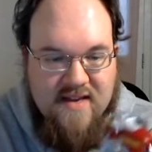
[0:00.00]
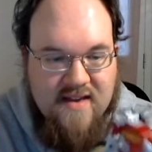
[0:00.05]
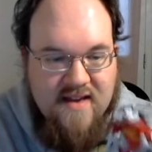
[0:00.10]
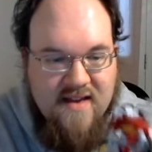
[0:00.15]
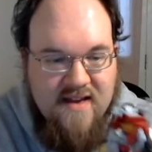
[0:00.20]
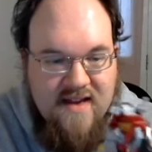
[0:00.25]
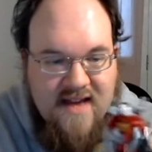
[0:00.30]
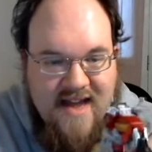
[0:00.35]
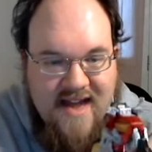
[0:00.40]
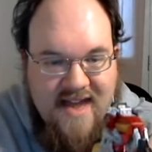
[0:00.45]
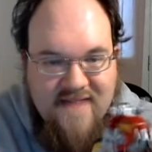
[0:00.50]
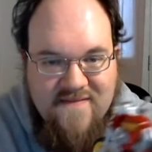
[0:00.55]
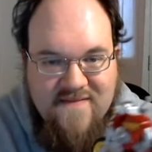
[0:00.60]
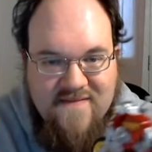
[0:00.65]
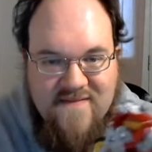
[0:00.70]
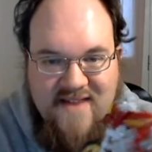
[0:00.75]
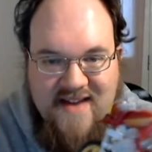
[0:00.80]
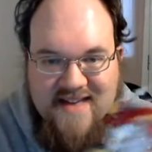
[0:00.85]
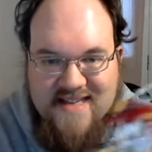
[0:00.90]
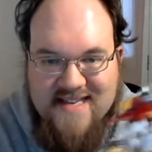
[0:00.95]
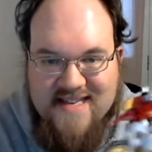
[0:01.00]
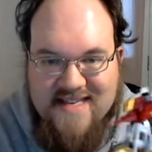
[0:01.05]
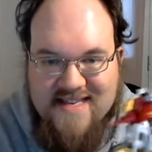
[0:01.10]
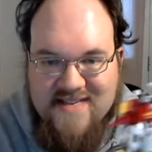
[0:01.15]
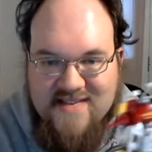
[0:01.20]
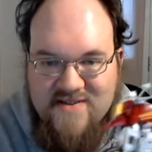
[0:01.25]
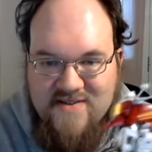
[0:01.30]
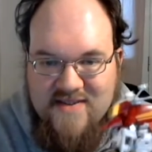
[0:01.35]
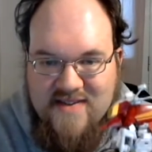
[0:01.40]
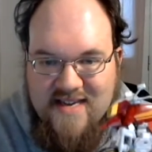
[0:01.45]
And in fact,
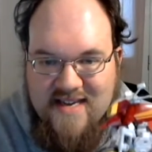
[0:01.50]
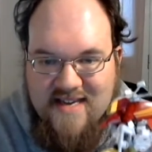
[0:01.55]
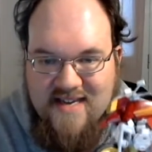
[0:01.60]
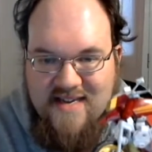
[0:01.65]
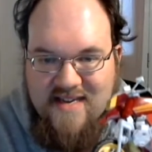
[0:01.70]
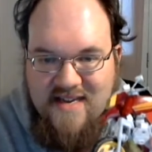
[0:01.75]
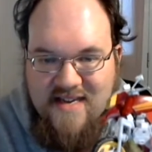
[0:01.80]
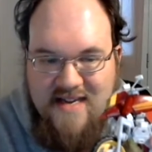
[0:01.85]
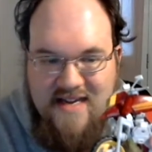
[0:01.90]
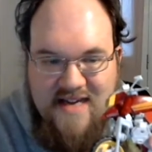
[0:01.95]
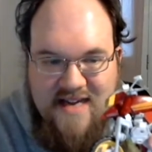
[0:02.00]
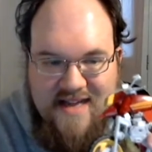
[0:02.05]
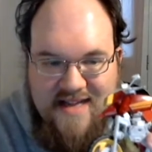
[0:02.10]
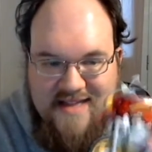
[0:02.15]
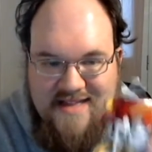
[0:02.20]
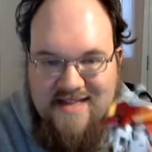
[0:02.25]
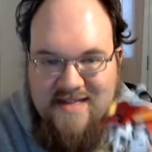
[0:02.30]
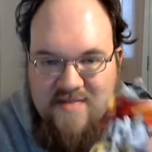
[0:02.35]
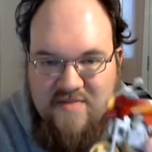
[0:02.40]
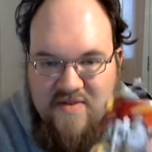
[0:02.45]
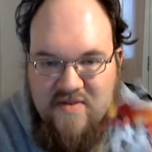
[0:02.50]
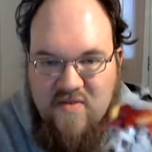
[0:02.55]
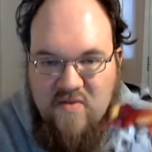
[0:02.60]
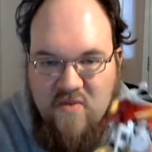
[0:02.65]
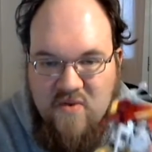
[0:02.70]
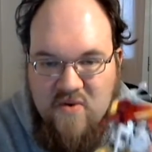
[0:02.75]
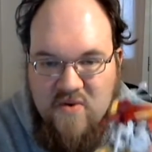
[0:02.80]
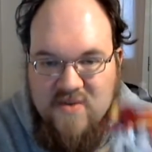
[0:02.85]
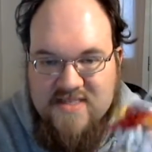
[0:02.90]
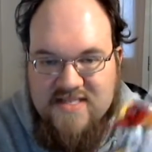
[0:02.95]
he's looking a little bit
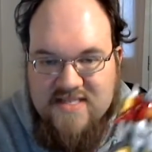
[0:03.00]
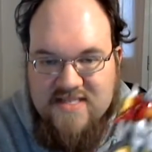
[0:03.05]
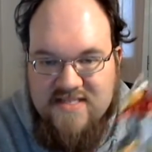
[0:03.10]
worse